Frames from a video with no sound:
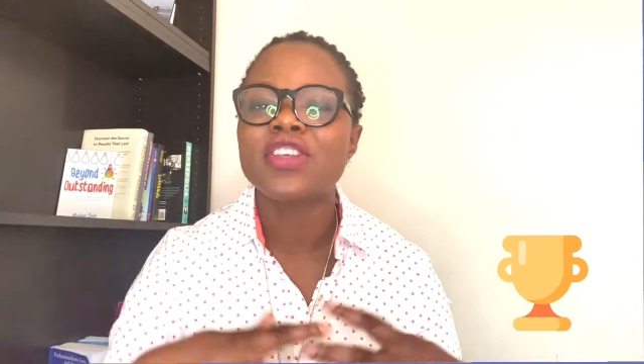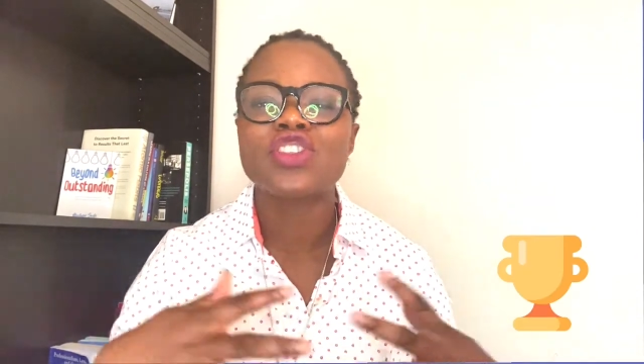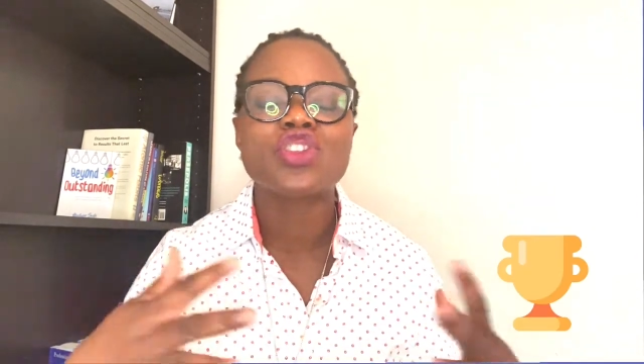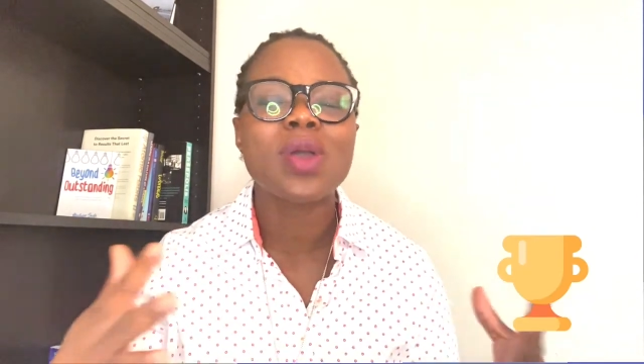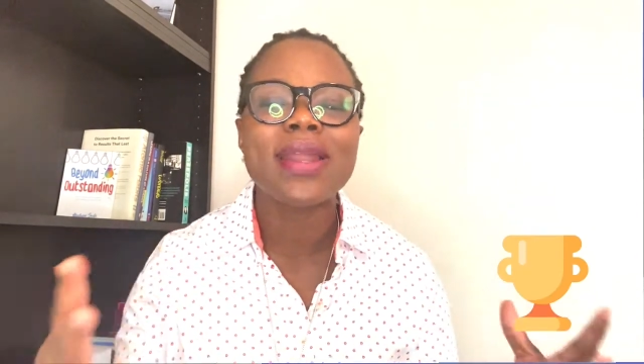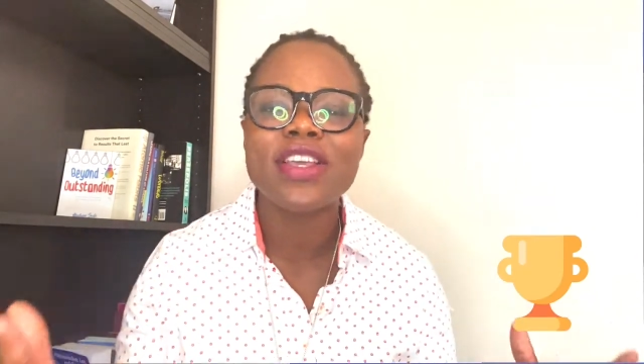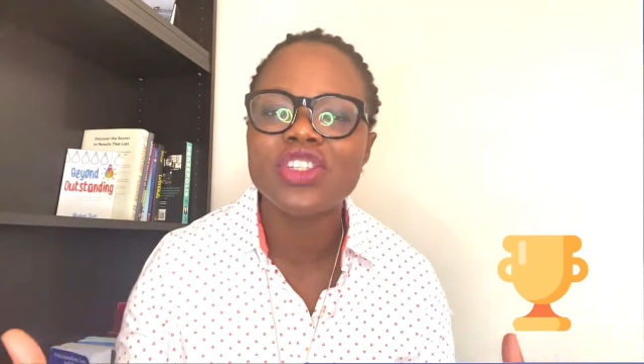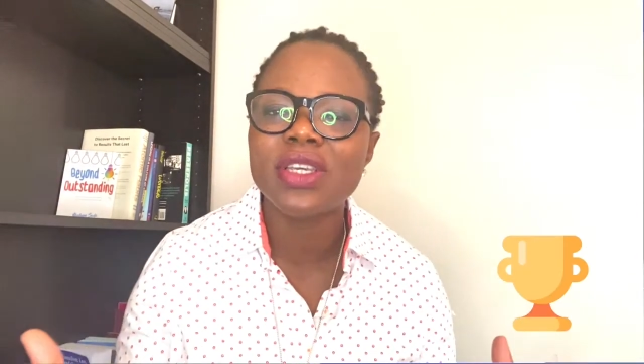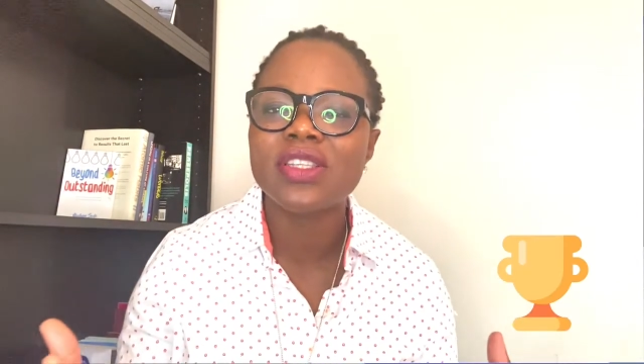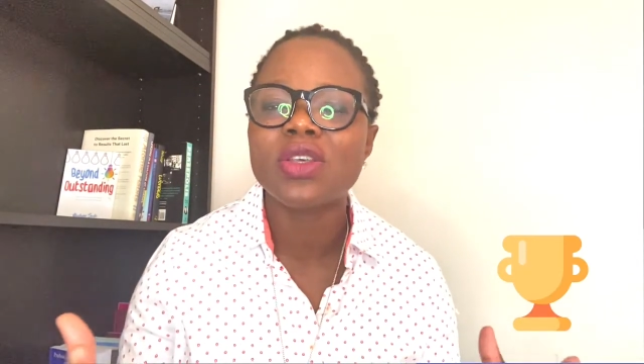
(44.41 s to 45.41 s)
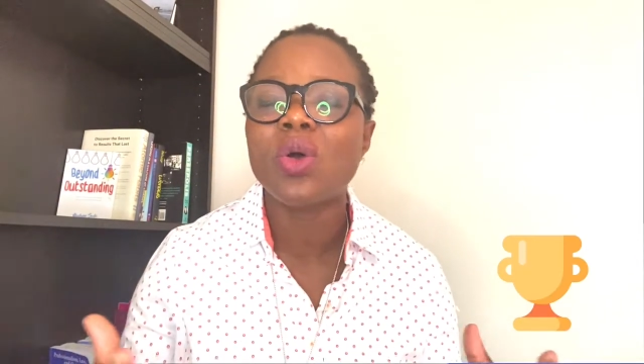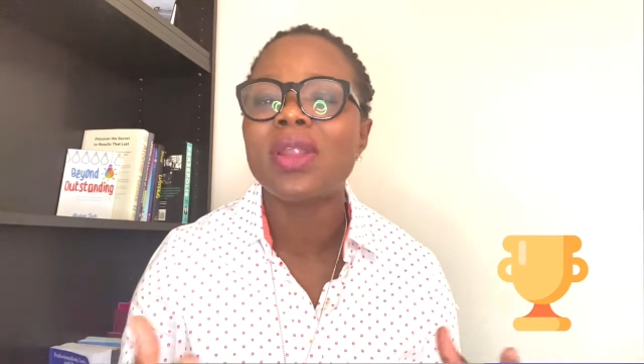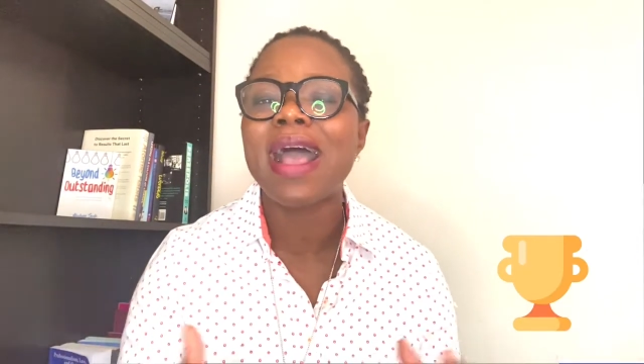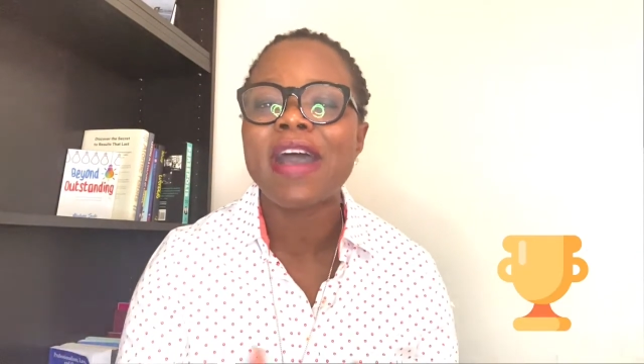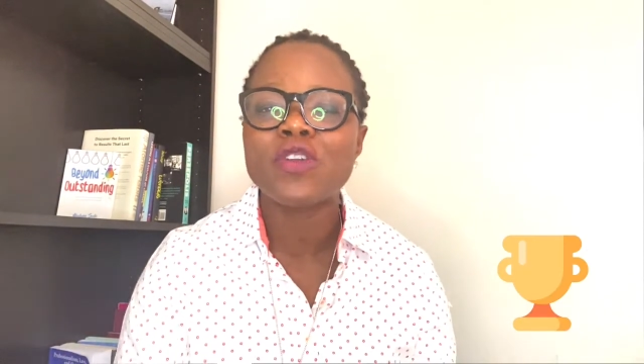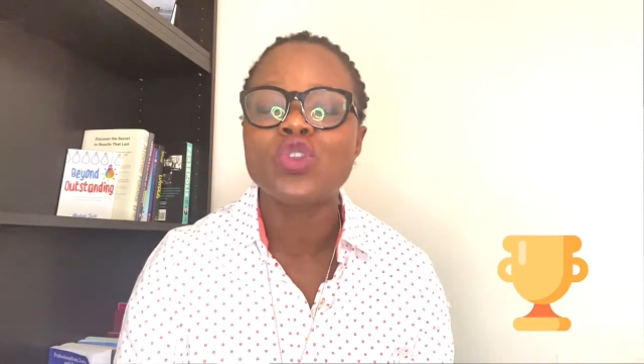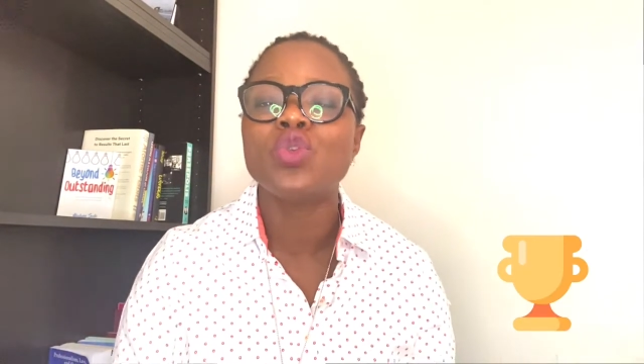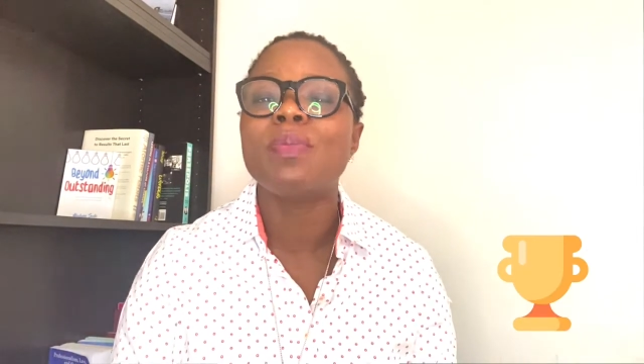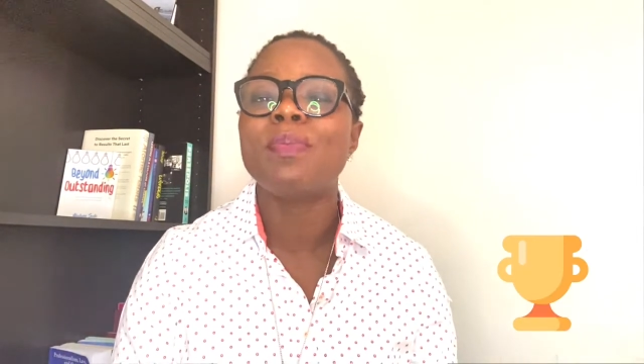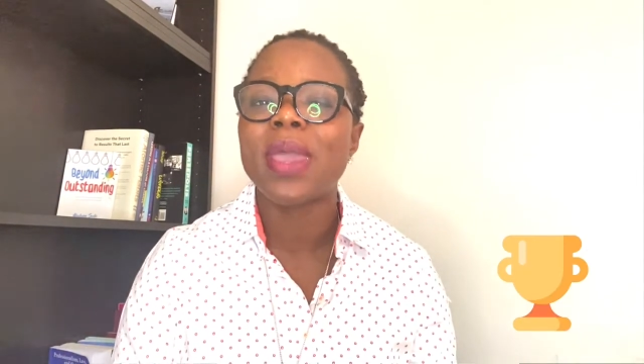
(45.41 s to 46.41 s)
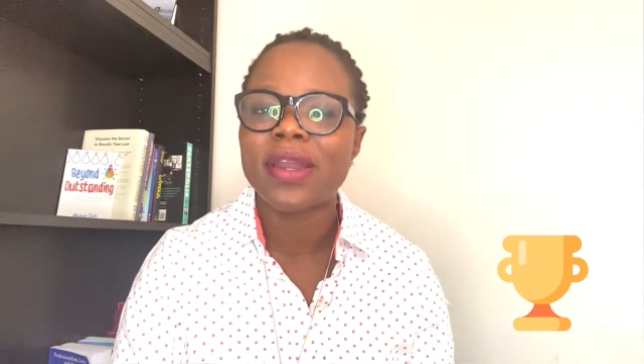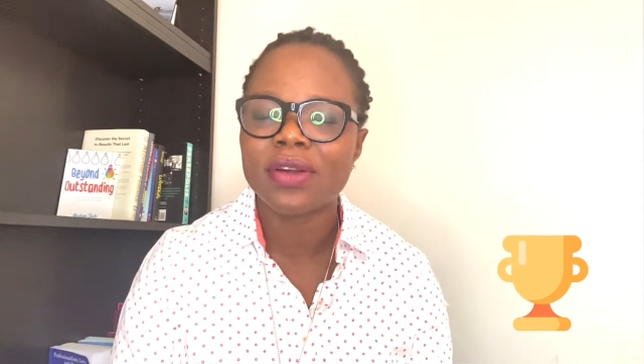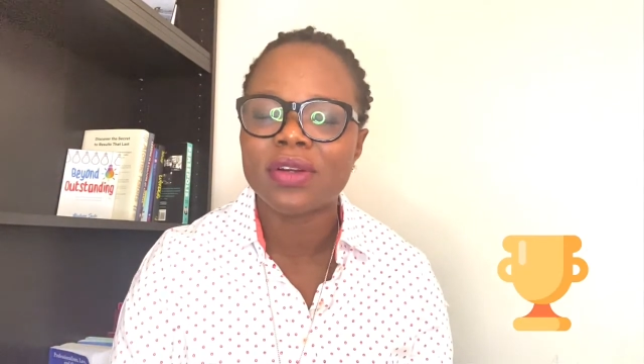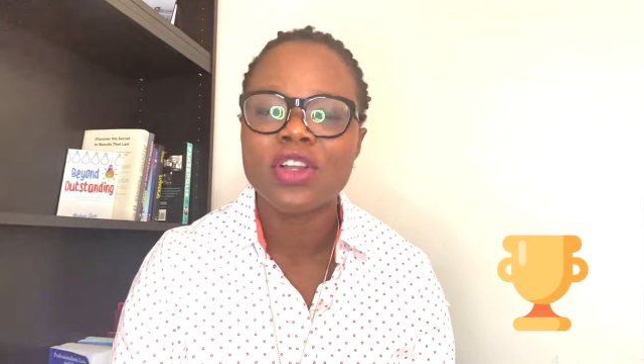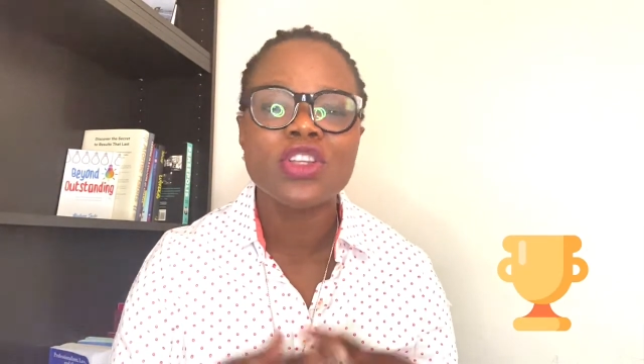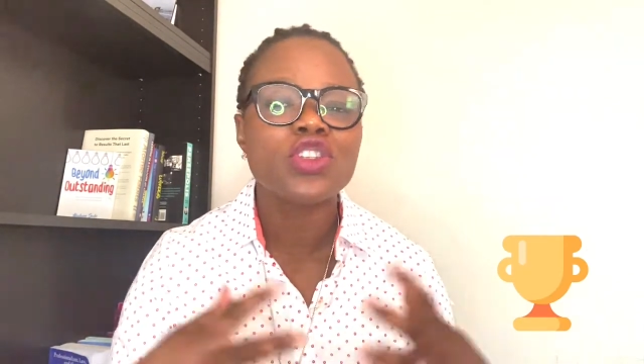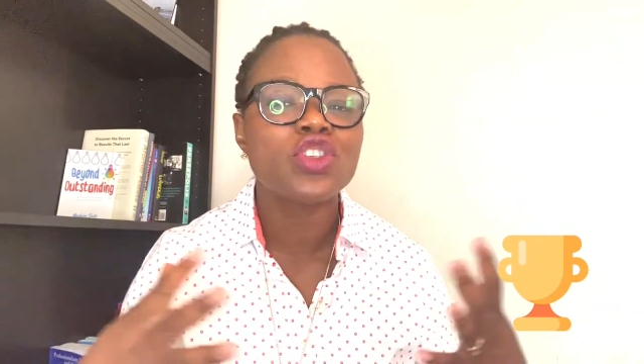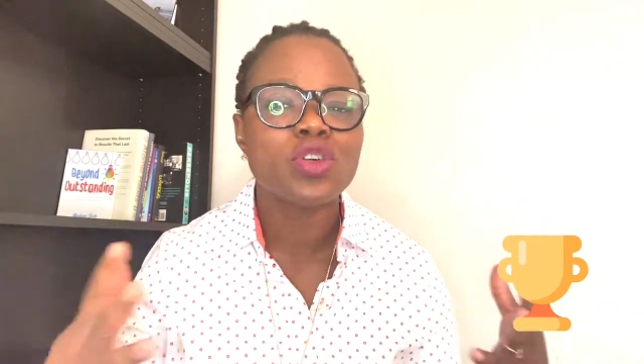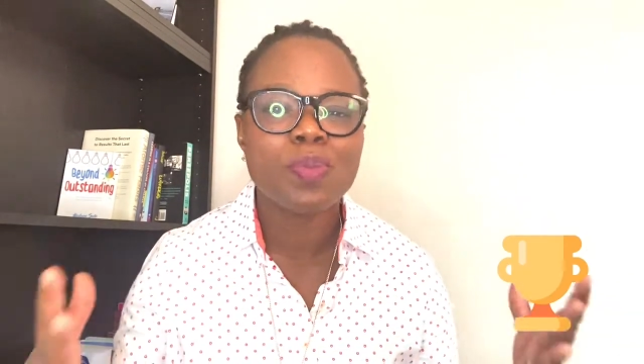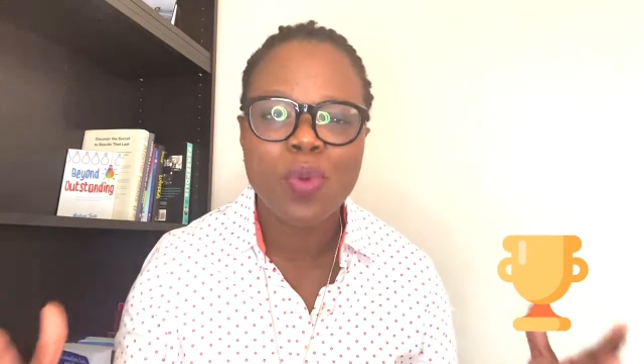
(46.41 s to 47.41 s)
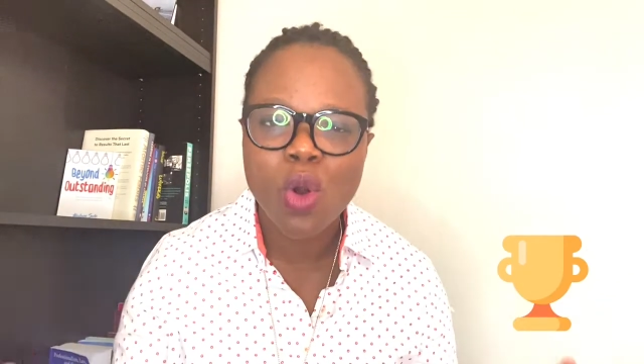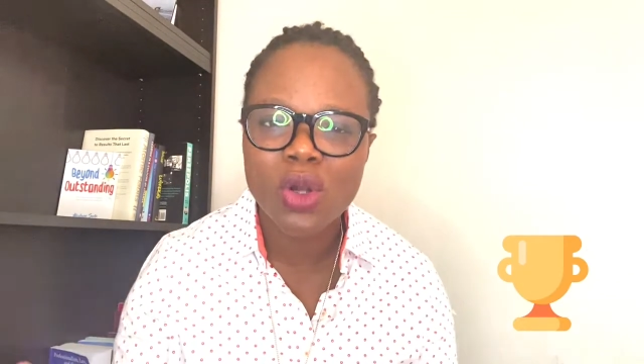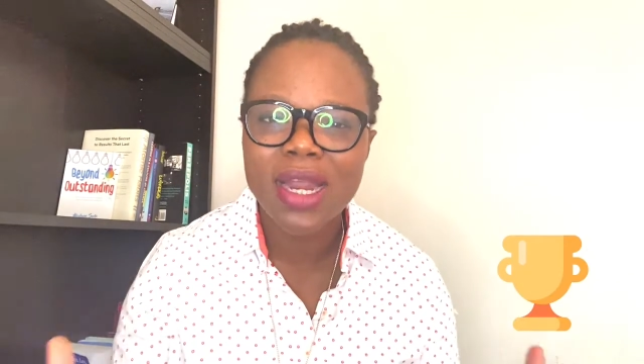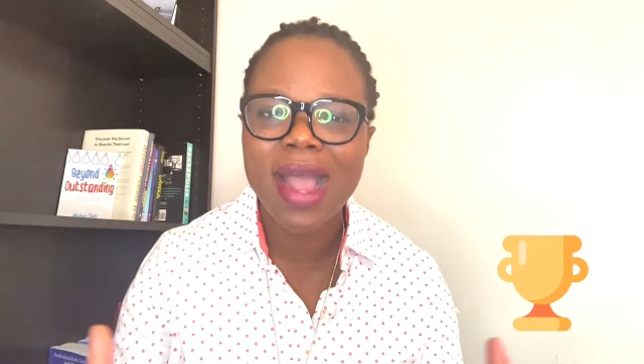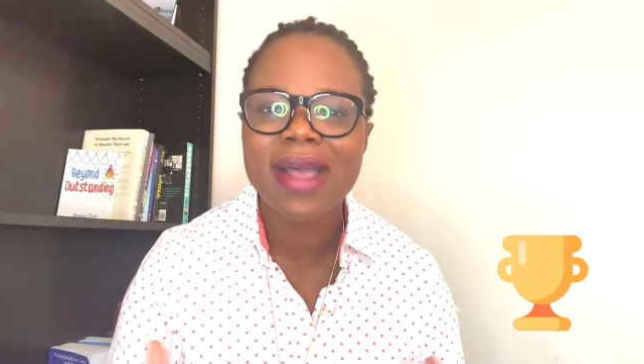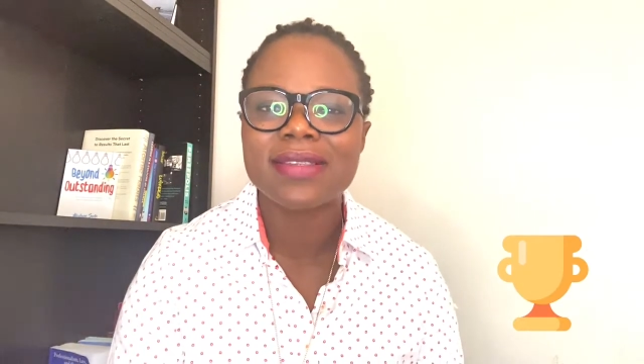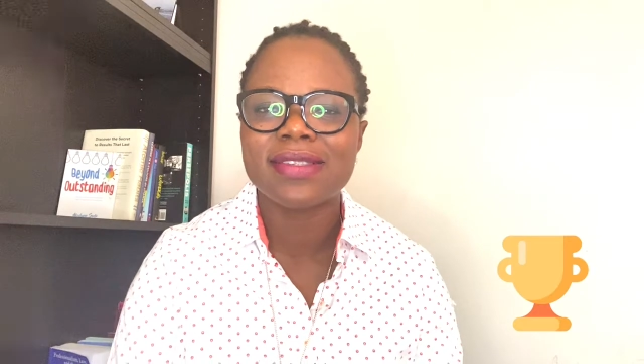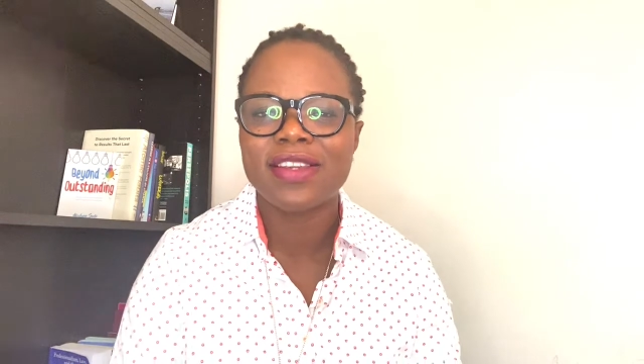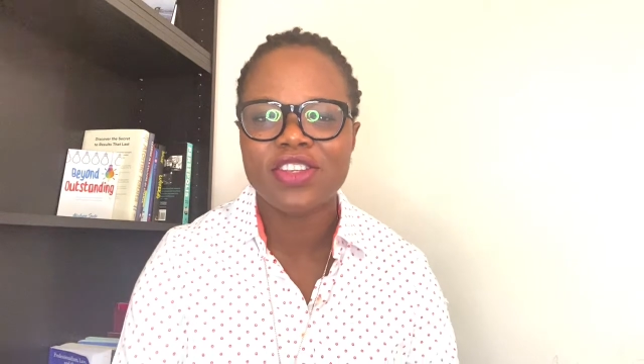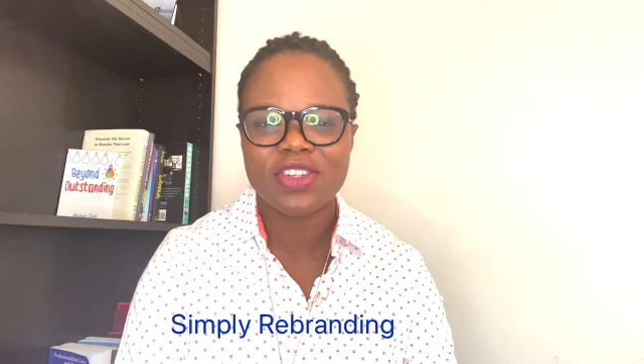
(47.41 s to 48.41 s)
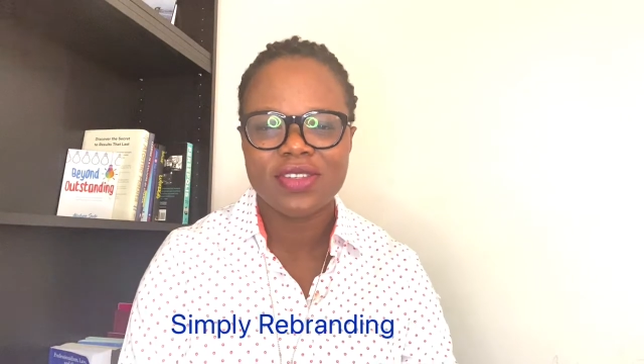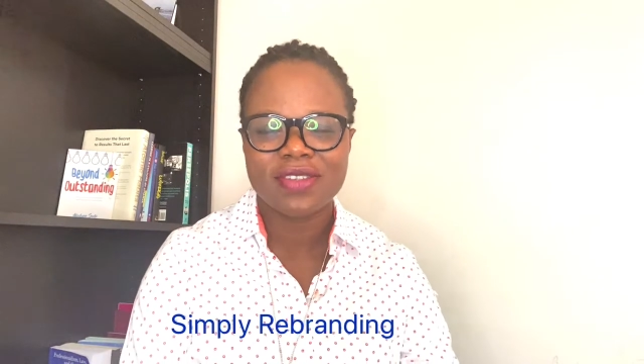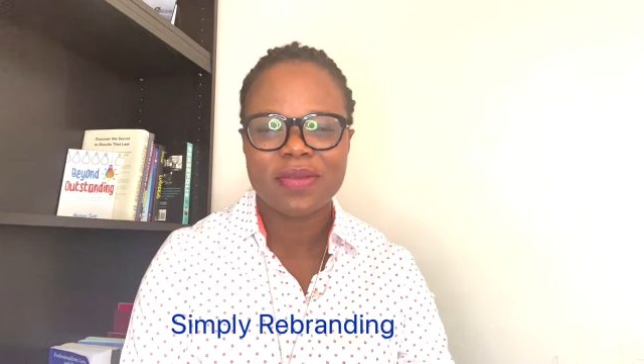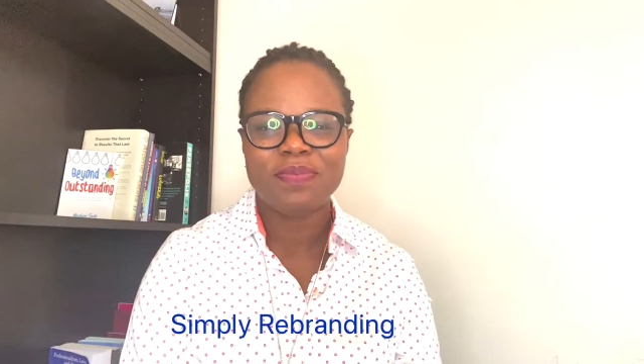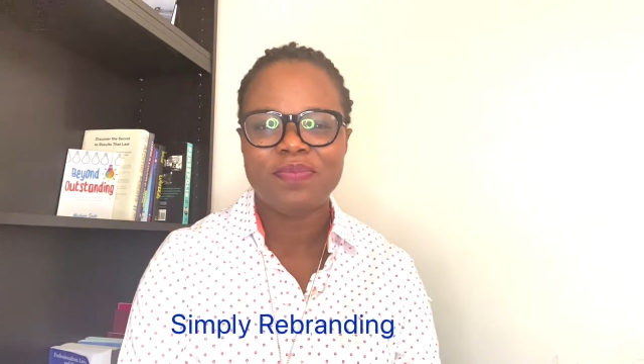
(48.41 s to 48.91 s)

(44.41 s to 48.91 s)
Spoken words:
strategies on how to better support our teenagers.